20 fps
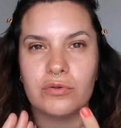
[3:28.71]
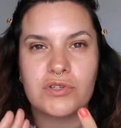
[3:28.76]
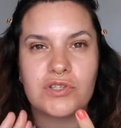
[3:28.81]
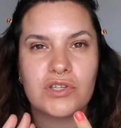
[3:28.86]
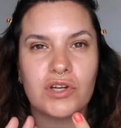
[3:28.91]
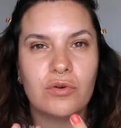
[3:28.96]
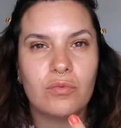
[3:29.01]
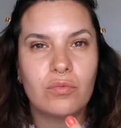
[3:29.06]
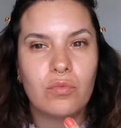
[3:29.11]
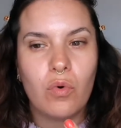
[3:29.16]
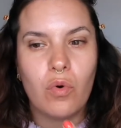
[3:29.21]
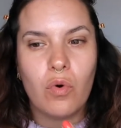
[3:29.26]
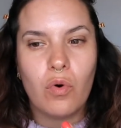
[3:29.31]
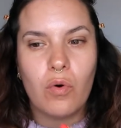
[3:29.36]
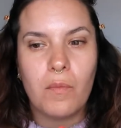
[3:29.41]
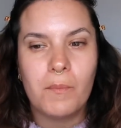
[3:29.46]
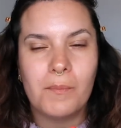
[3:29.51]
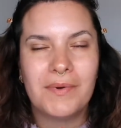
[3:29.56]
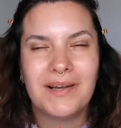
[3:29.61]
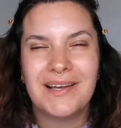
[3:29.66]
So
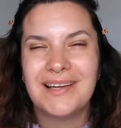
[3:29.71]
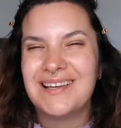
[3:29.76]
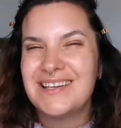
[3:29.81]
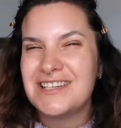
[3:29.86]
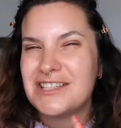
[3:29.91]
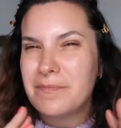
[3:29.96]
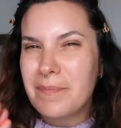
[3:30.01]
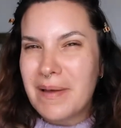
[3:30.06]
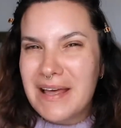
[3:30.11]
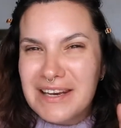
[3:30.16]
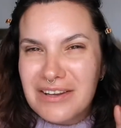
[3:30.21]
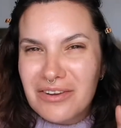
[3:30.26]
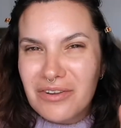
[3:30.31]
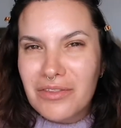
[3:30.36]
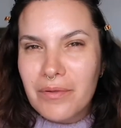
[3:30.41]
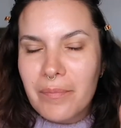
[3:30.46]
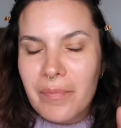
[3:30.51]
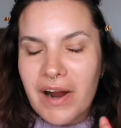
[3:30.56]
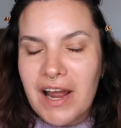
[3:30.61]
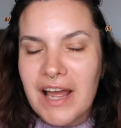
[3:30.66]
warm, depending on
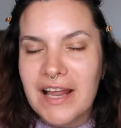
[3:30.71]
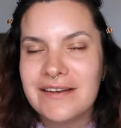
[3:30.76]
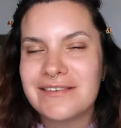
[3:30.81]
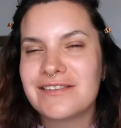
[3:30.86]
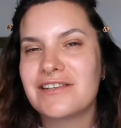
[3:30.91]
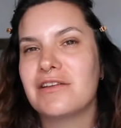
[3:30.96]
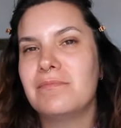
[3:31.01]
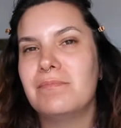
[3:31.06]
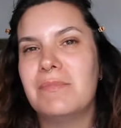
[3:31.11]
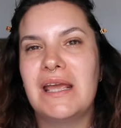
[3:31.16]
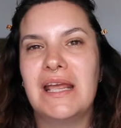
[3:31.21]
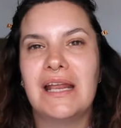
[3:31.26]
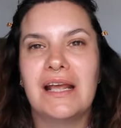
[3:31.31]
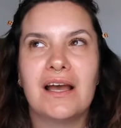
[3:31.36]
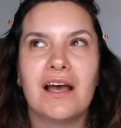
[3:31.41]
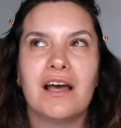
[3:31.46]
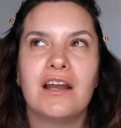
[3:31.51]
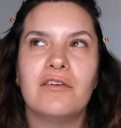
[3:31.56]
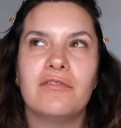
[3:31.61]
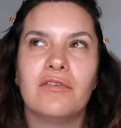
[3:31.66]
the brand, can mean
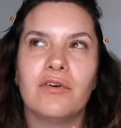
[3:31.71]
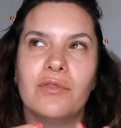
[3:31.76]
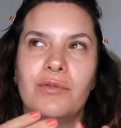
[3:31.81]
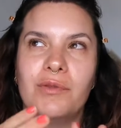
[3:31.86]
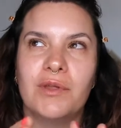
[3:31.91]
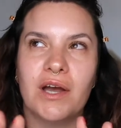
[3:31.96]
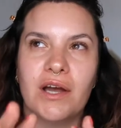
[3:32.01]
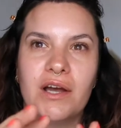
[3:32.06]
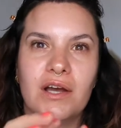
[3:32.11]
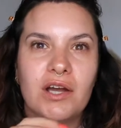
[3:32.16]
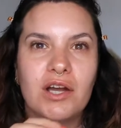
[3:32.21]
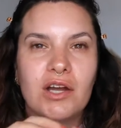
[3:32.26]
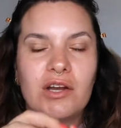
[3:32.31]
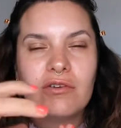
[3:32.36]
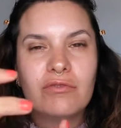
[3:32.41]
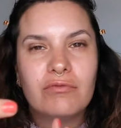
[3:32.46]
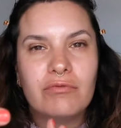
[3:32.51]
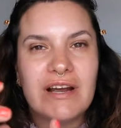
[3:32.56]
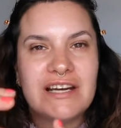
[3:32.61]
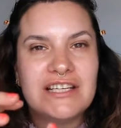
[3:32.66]
kind of on the
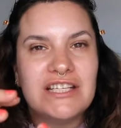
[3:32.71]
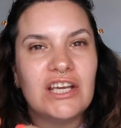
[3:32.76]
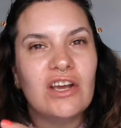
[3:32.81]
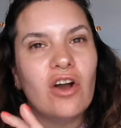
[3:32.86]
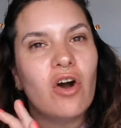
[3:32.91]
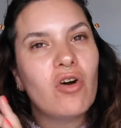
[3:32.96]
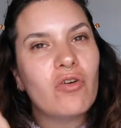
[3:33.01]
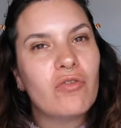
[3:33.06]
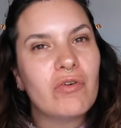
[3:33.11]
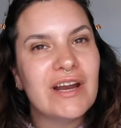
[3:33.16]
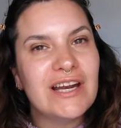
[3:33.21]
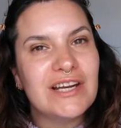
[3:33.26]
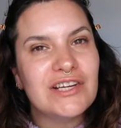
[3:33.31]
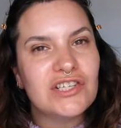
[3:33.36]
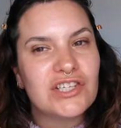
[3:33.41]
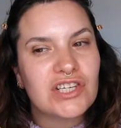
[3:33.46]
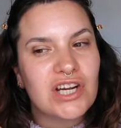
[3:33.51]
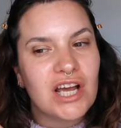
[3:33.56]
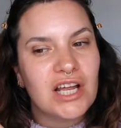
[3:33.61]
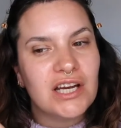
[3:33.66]
reddy
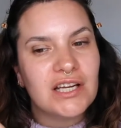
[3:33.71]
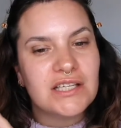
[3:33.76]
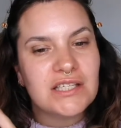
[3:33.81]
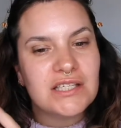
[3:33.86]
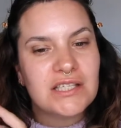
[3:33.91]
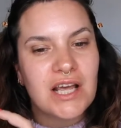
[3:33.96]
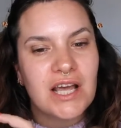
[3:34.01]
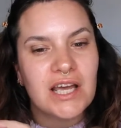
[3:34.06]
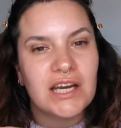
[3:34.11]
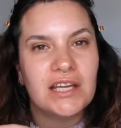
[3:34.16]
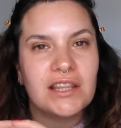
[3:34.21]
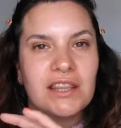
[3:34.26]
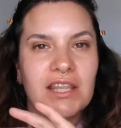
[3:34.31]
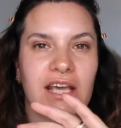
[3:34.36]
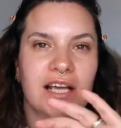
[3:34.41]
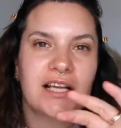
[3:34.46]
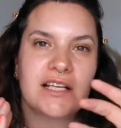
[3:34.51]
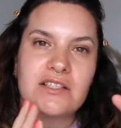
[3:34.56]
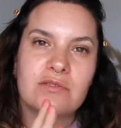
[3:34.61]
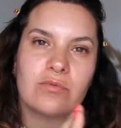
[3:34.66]
orange kind of side of
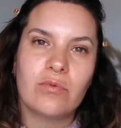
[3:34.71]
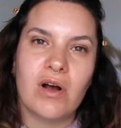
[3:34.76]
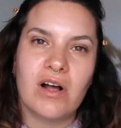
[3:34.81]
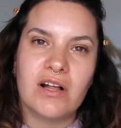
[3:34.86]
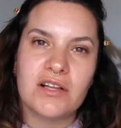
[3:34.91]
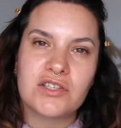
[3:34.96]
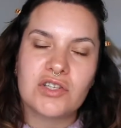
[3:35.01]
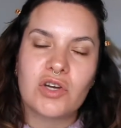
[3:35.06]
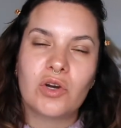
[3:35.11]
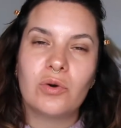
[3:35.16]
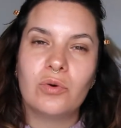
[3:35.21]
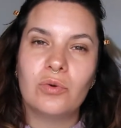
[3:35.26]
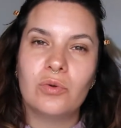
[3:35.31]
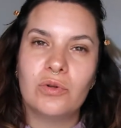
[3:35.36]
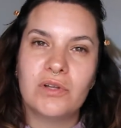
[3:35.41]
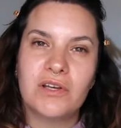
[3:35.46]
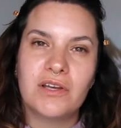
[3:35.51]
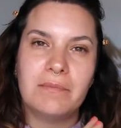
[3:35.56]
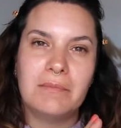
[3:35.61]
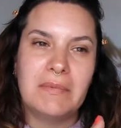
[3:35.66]
things, whilst cool
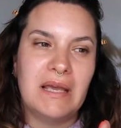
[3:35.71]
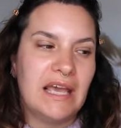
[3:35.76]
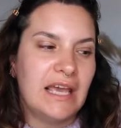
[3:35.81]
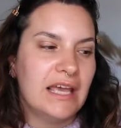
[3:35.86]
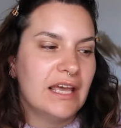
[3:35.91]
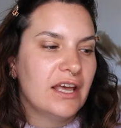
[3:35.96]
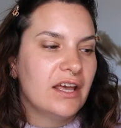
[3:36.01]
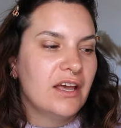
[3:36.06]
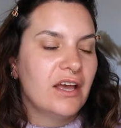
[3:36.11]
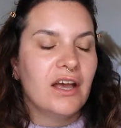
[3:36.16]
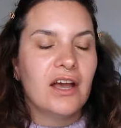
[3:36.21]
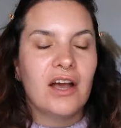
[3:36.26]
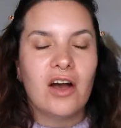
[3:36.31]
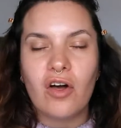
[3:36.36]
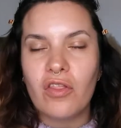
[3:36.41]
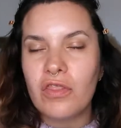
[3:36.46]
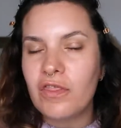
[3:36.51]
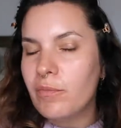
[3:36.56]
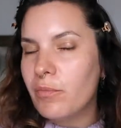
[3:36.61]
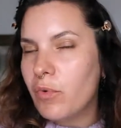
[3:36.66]
can be
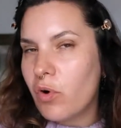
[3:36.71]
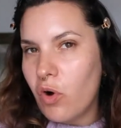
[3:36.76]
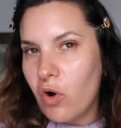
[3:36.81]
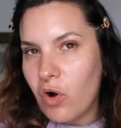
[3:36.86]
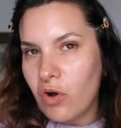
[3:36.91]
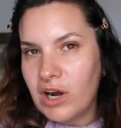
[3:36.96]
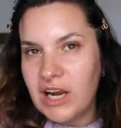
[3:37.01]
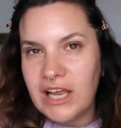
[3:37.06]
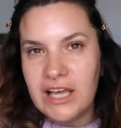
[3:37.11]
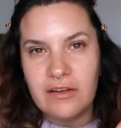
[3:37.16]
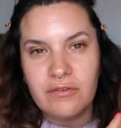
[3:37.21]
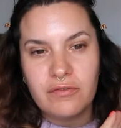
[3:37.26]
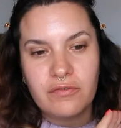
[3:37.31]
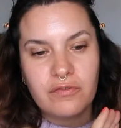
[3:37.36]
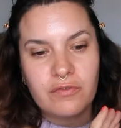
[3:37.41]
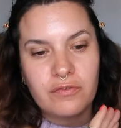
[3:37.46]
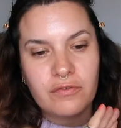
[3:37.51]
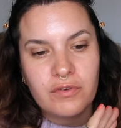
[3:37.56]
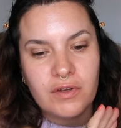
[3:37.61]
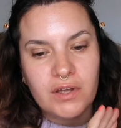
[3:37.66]
on the more
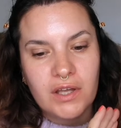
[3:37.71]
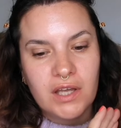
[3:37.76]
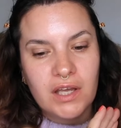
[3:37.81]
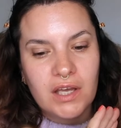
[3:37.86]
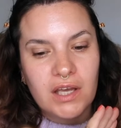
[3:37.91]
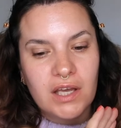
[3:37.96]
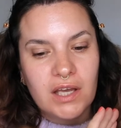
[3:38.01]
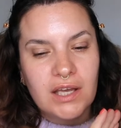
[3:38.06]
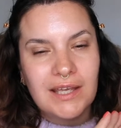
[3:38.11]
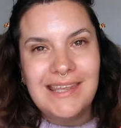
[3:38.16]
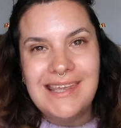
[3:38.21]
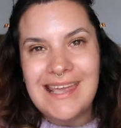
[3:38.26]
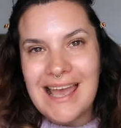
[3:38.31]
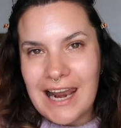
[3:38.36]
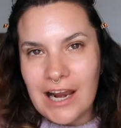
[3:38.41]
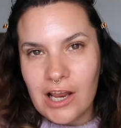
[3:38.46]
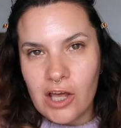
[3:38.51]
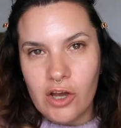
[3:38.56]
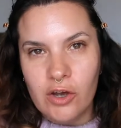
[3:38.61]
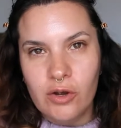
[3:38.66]
olive,
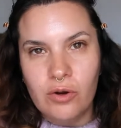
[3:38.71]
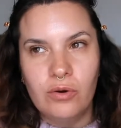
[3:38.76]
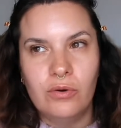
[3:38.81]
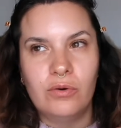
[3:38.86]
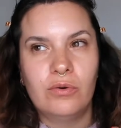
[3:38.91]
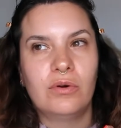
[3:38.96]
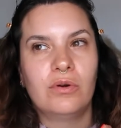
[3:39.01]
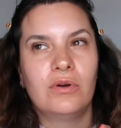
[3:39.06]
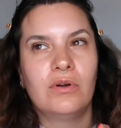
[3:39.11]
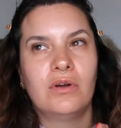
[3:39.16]
yellow,